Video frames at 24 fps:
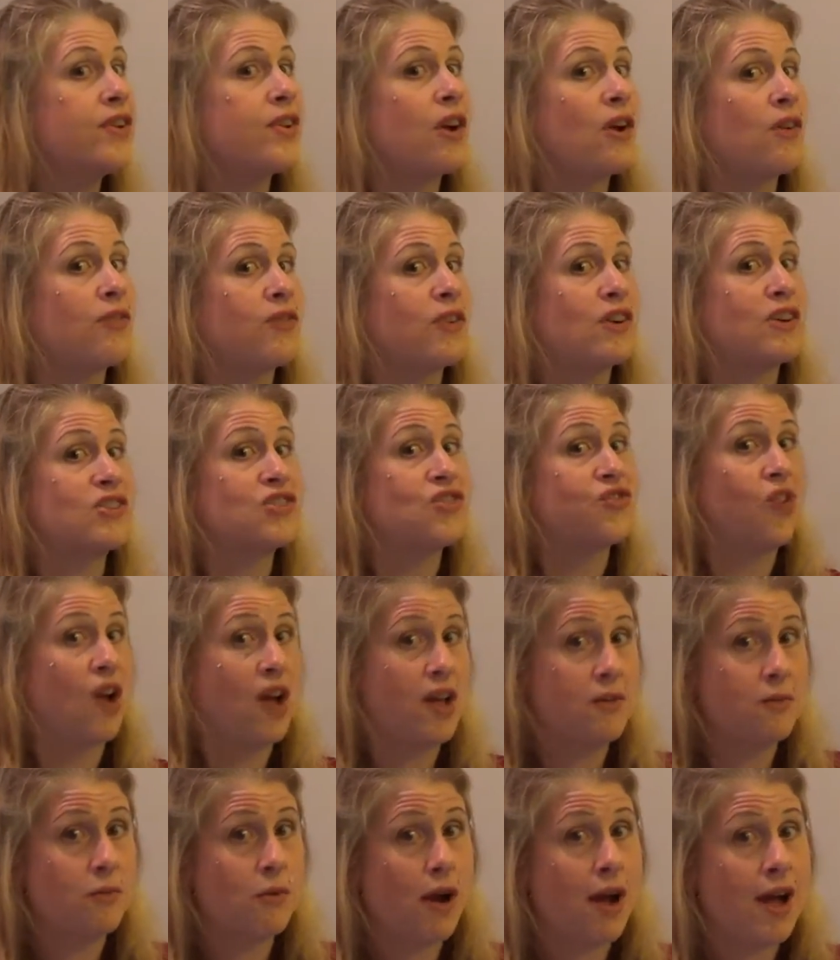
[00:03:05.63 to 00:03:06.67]
your first
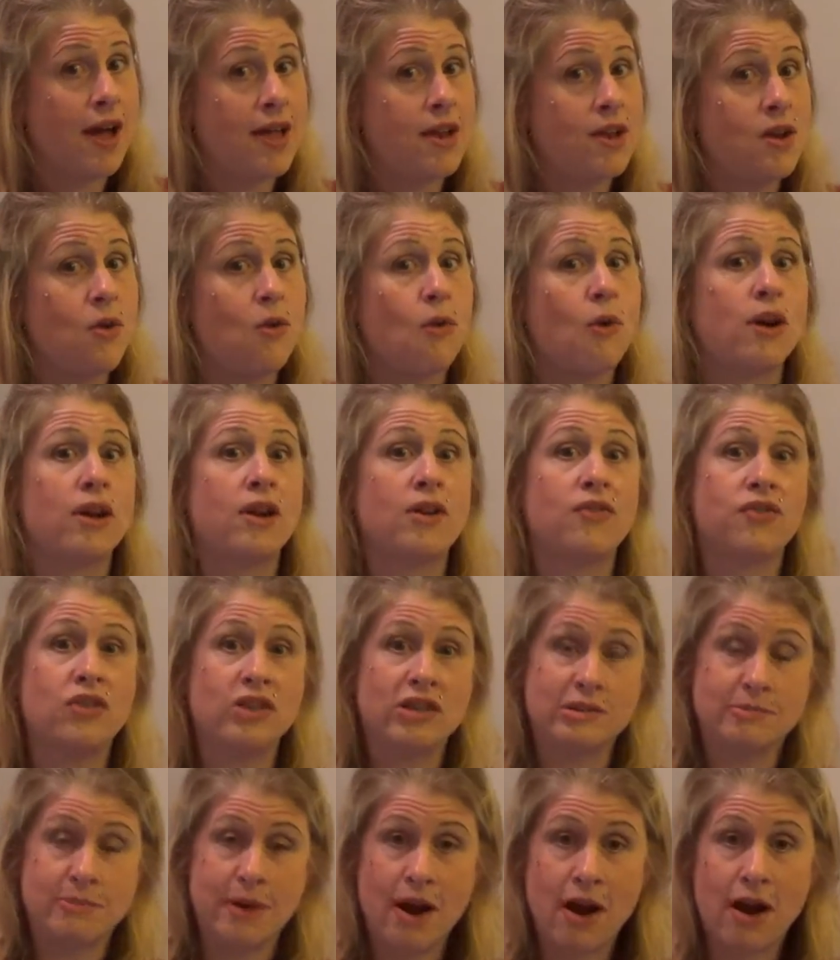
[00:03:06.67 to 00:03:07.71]
fun run or your
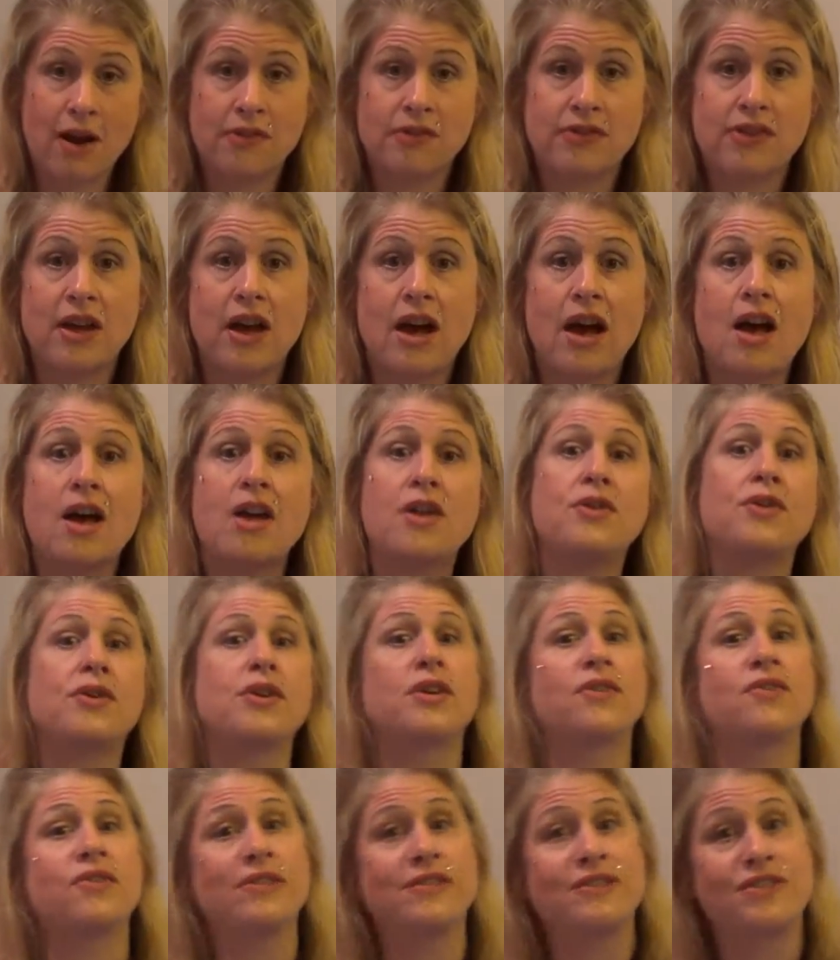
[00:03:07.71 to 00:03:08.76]
first marathon or
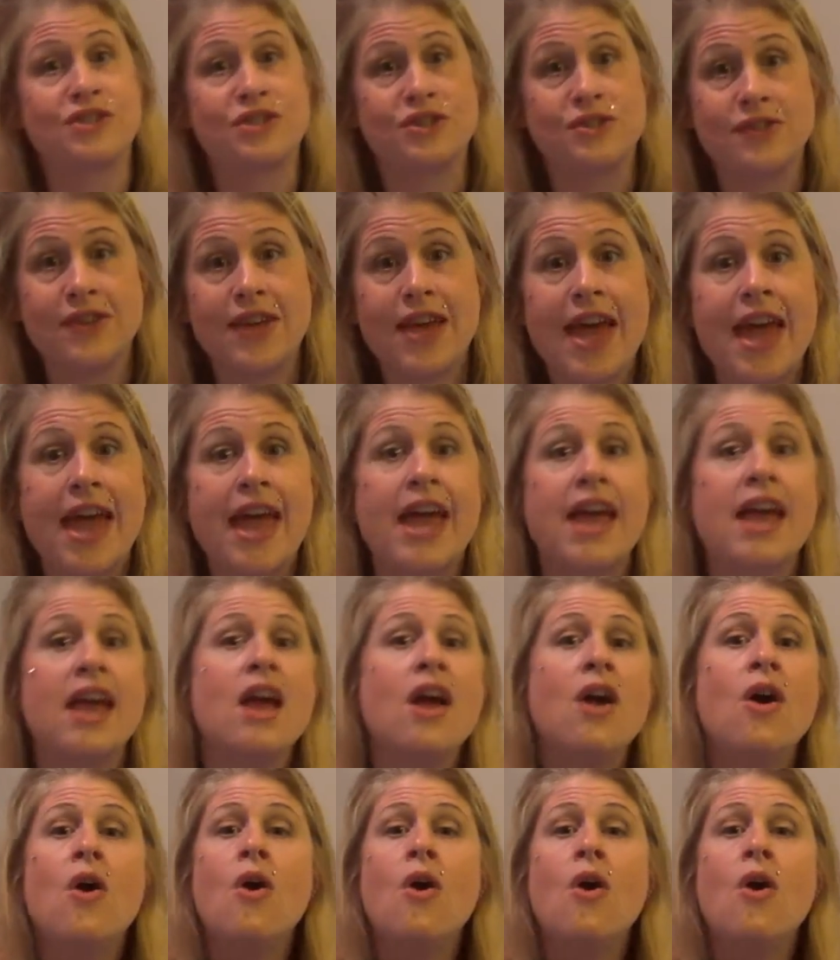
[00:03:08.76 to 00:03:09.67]
your first 2K